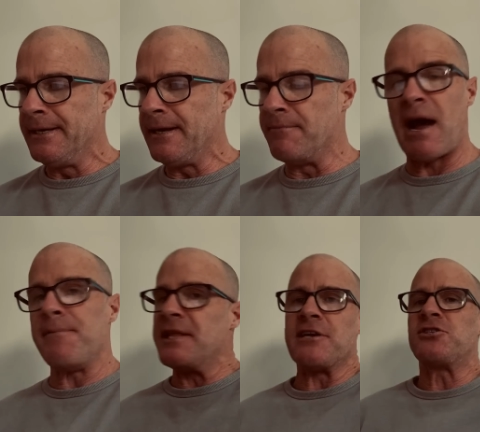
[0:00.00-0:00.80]
And
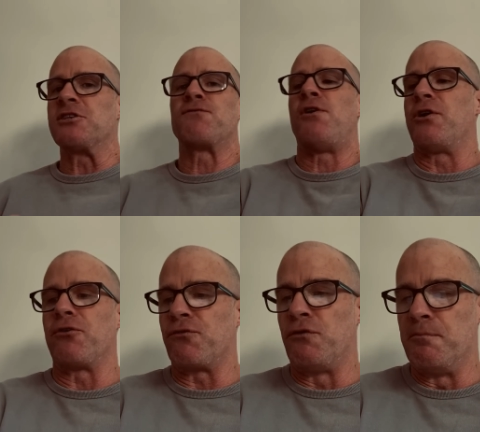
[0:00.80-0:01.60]
maybe that's just
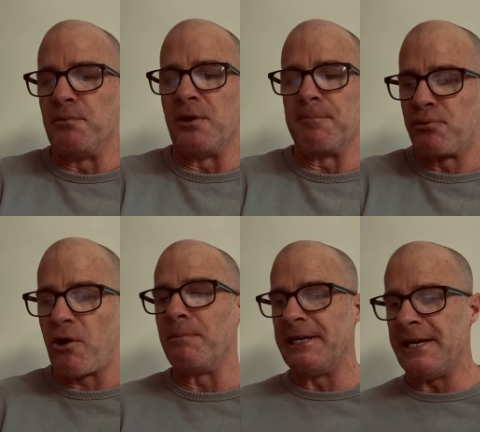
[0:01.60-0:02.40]
finals football. It
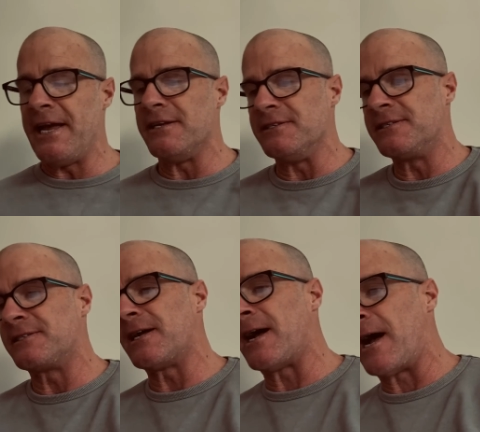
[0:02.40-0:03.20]
probably
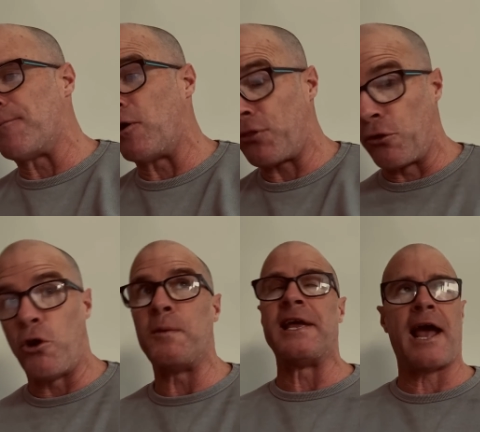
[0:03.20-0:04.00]
is. And I
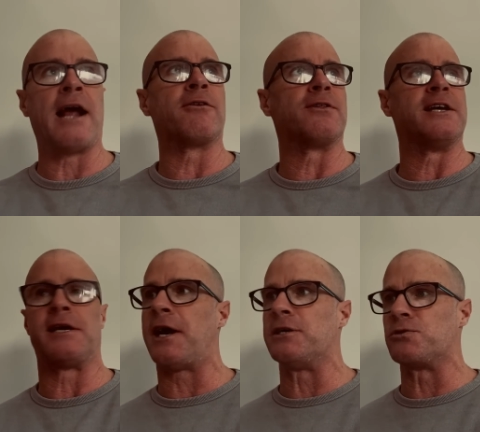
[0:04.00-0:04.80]
thought we handled the
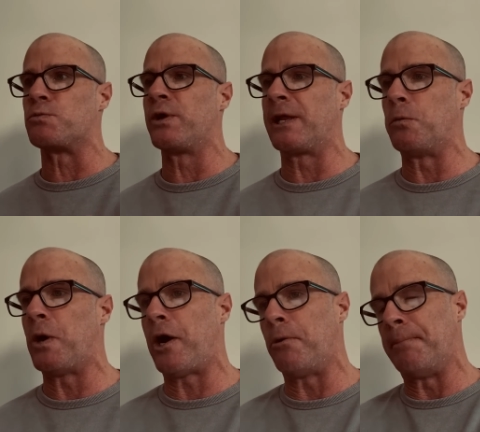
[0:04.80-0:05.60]
occasion really
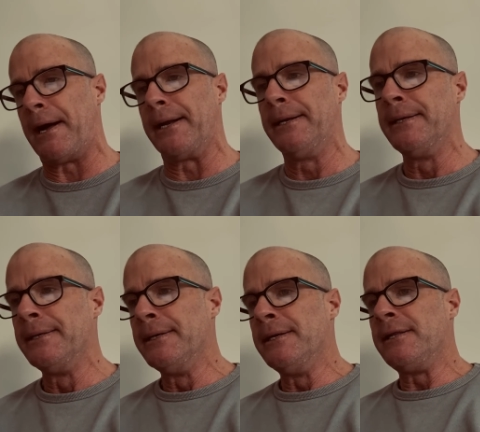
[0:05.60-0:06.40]
well, but
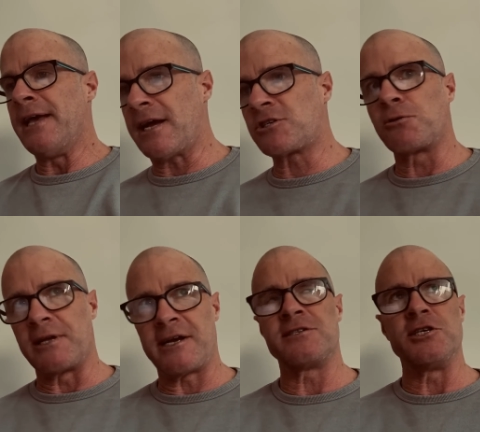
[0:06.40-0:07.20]
the actual
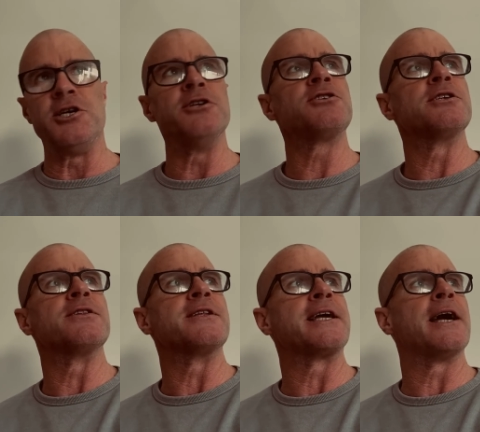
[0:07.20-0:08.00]
execution
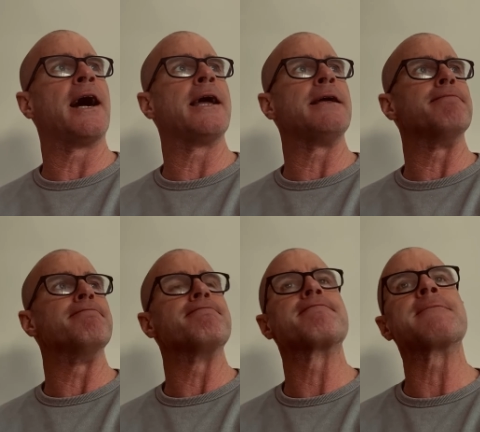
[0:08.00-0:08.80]
of the
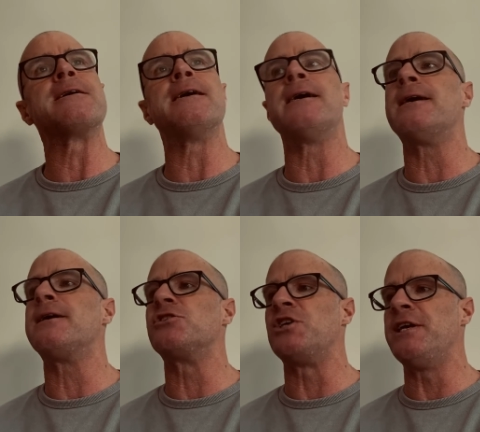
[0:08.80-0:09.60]
game,
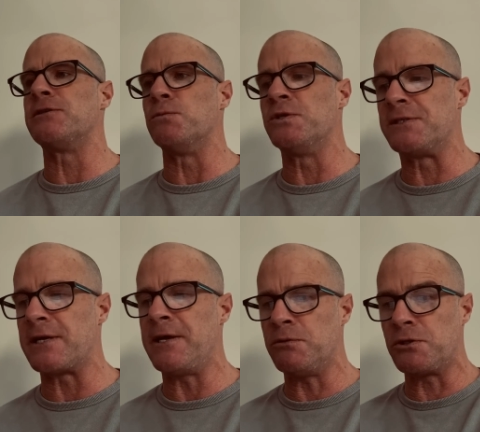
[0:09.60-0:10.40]
it
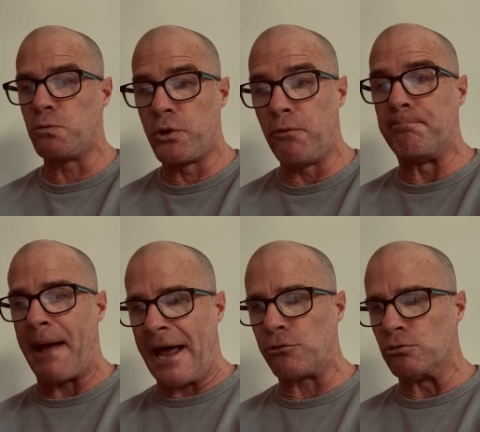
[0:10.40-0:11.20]
was a real
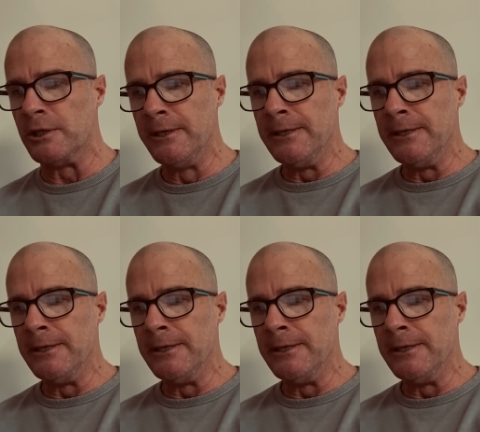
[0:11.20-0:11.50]
battle.